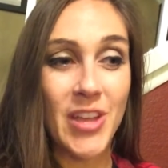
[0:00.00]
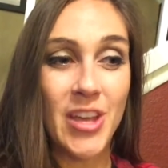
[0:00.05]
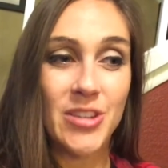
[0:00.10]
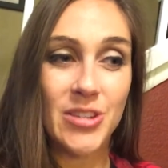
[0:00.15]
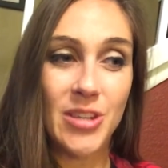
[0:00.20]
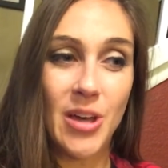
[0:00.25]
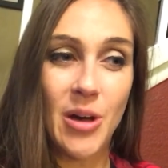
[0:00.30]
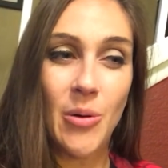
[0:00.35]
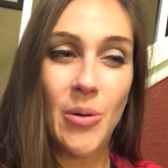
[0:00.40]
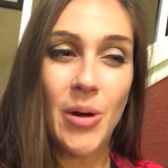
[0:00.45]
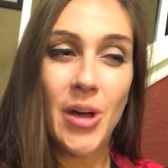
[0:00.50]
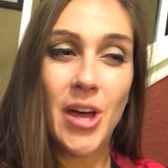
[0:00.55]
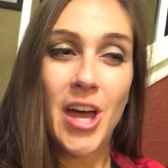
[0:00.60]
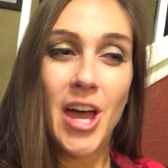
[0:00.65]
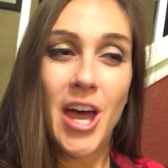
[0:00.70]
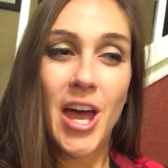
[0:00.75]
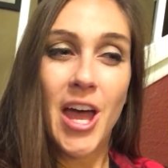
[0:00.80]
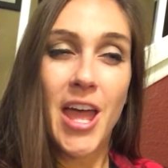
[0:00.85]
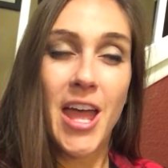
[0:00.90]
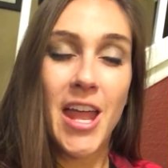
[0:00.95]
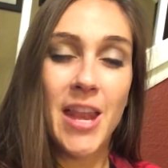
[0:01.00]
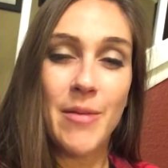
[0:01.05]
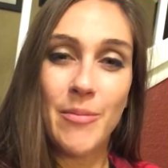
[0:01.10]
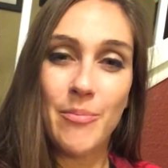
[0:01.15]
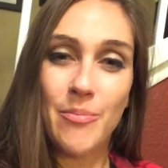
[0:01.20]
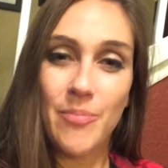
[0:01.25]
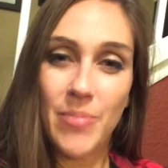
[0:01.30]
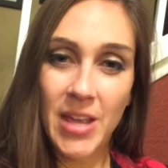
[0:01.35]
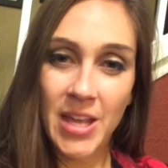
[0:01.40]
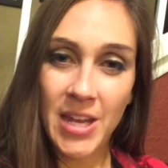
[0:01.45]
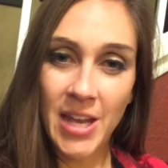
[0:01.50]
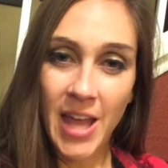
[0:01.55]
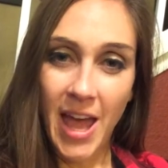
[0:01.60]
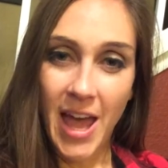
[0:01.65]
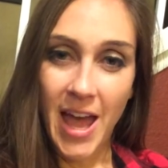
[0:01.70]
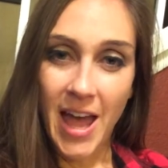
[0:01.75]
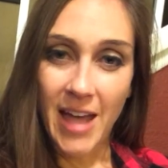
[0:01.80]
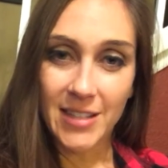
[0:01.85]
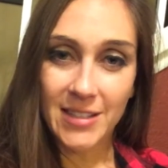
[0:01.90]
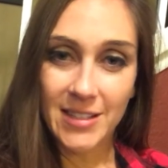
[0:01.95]
So, in being
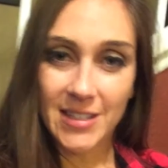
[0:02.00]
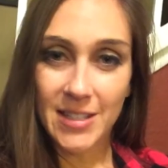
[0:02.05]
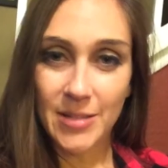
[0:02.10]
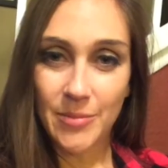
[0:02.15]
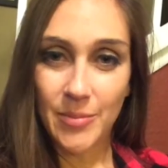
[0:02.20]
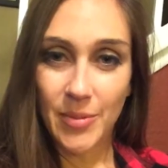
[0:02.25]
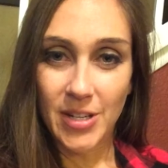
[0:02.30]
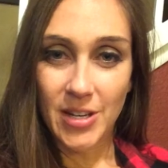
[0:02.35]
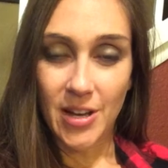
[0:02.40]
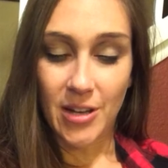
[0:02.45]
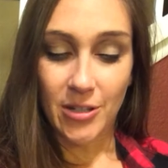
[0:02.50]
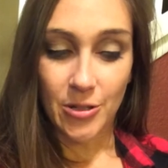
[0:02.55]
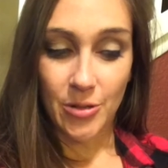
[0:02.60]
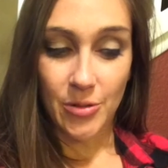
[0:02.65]
asked by Dr.